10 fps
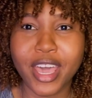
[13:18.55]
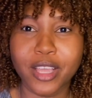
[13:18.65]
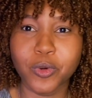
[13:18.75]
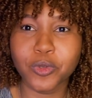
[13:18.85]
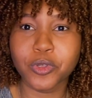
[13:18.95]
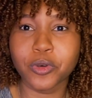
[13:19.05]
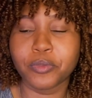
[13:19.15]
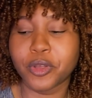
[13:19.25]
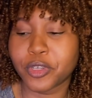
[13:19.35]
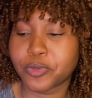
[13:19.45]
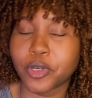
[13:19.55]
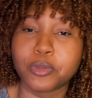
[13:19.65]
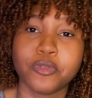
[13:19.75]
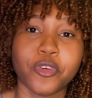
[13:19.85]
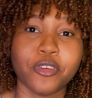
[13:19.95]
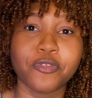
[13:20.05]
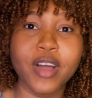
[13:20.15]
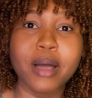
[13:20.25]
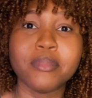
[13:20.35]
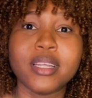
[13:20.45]
and also being responsible for your
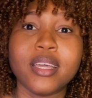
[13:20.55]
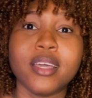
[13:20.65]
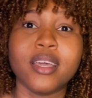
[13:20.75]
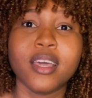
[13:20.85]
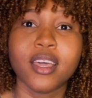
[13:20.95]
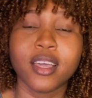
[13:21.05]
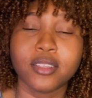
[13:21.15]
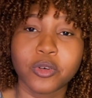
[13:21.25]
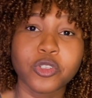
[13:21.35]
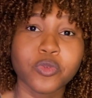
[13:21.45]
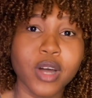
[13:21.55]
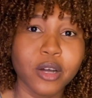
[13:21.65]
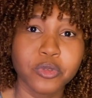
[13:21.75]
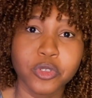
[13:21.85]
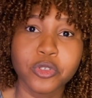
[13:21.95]
family, those around you.